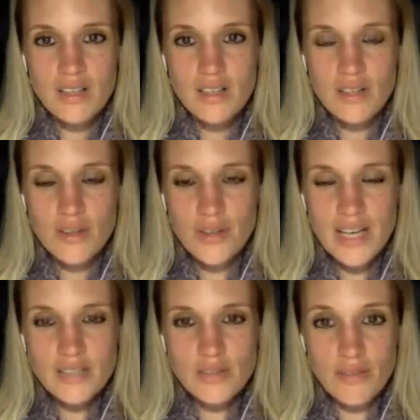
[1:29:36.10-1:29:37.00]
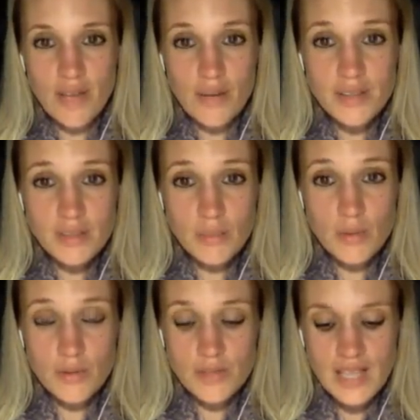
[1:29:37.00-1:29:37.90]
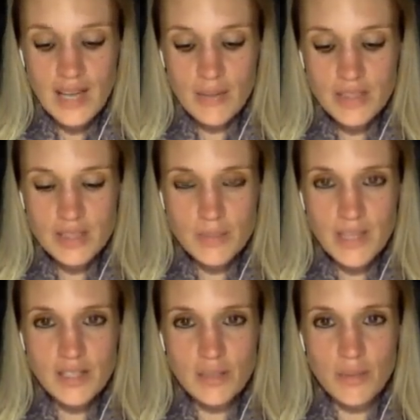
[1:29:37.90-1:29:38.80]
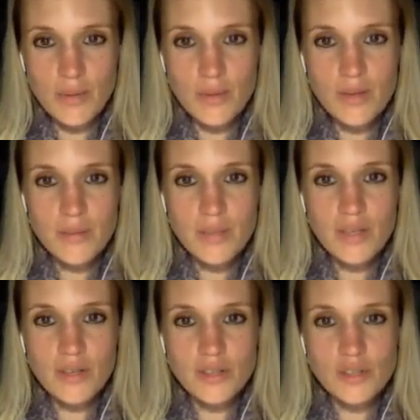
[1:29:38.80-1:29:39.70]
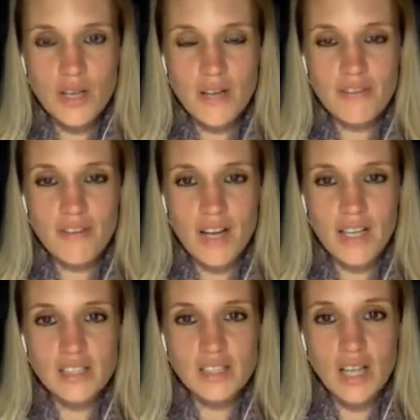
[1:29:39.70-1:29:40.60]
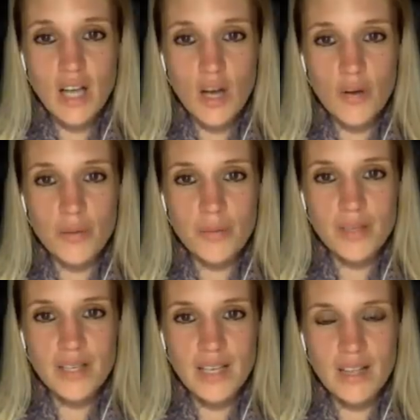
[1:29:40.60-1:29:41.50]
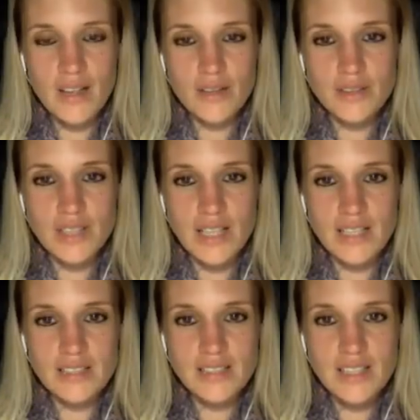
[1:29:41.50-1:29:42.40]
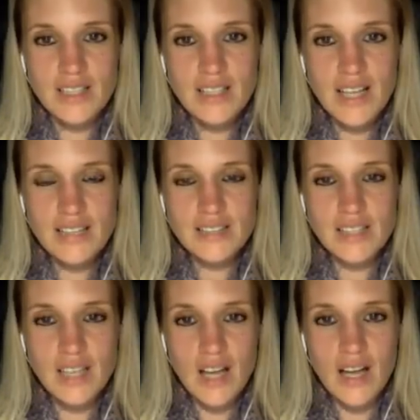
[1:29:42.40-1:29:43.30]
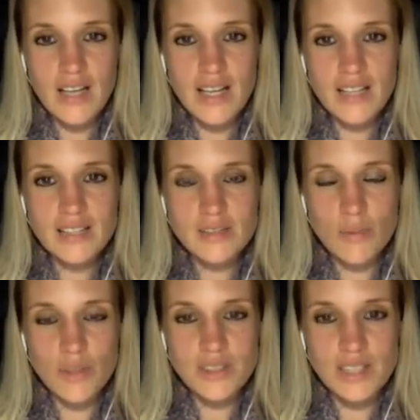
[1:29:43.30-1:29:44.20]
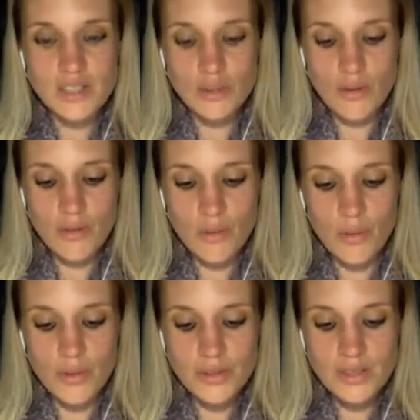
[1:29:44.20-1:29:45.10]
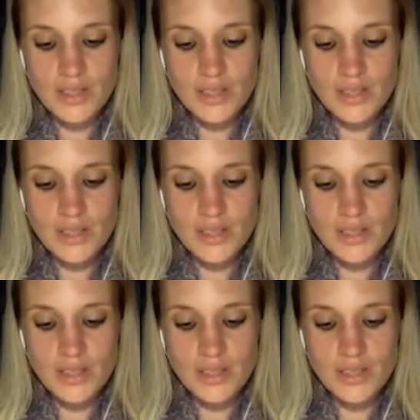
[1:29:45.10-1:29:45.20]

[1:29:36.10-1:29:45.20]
Your natural flow is to move to that which is pleasurable, but not to try and find home in those things. That's the lie. That's what sends you off course,